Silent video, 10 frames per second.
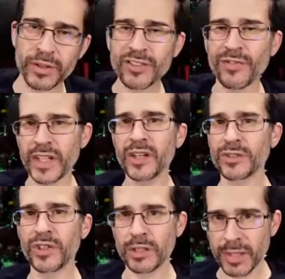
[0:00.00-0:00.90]
This video
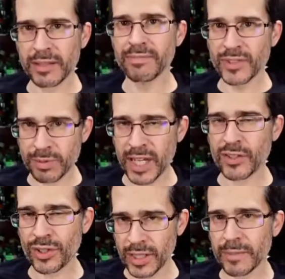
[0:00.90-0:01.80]
is going to be
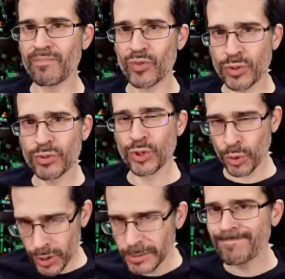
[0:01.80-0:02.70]
substantially
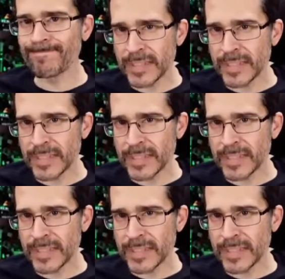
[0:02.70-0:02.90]
shorter.